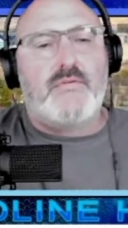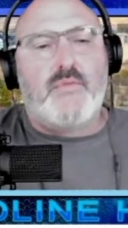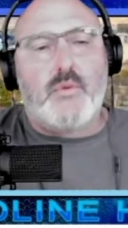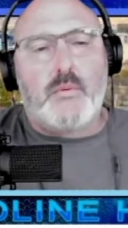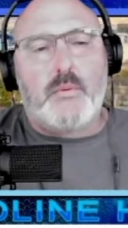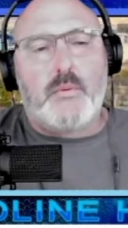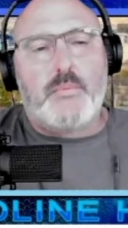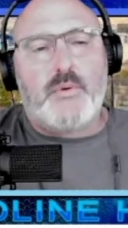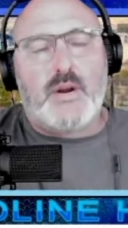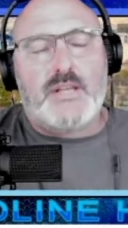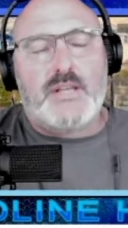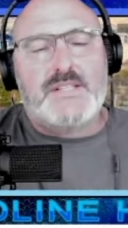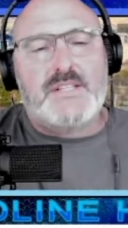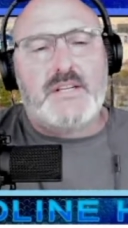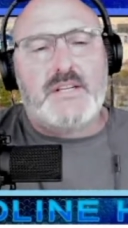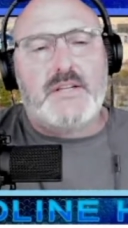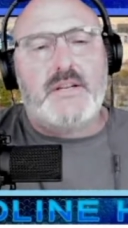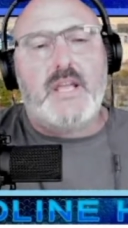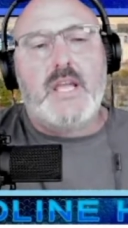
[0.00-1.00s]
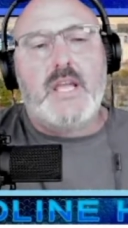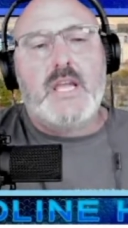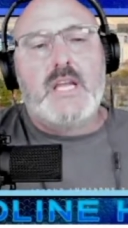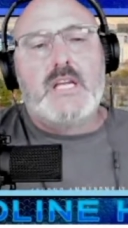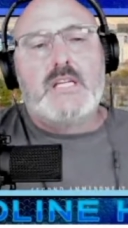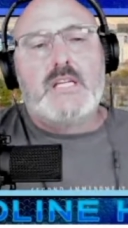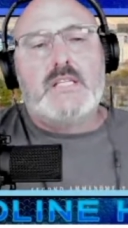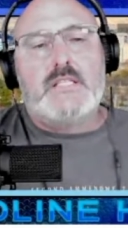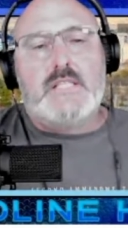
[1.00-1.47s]
Former President
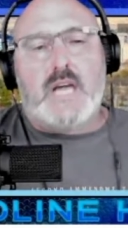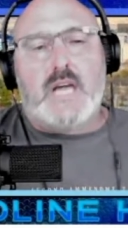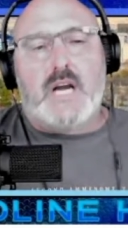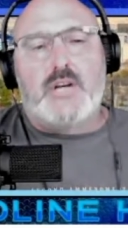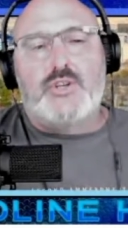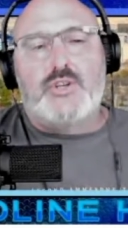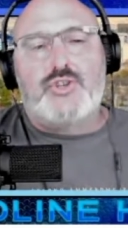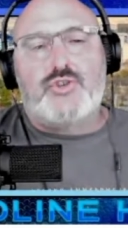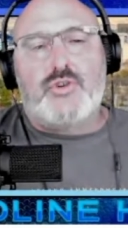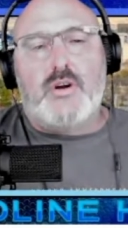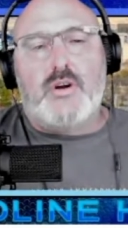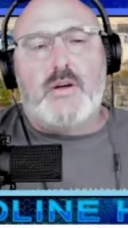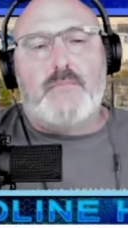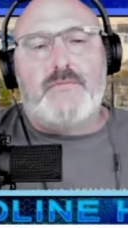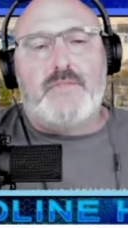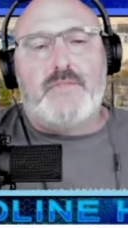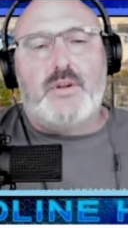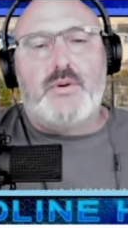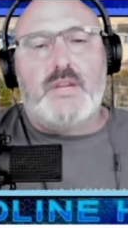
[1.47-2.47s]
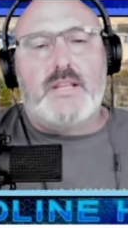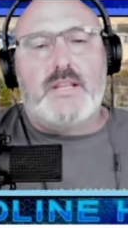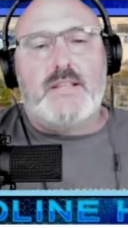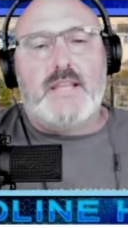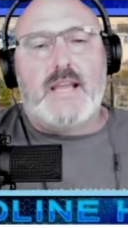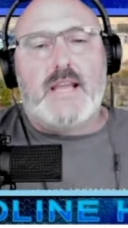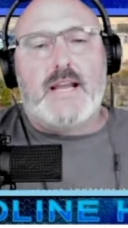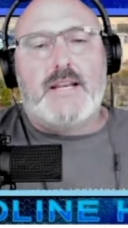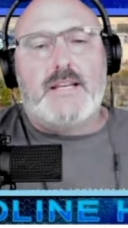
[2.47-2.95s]
Donald Trump floating
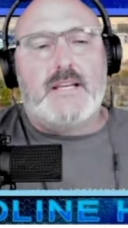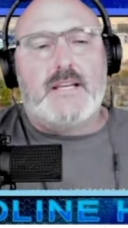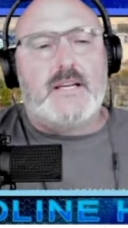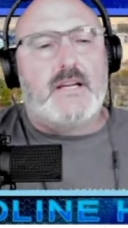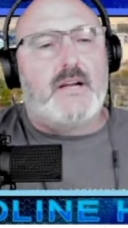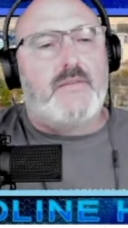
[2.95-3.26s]
the idea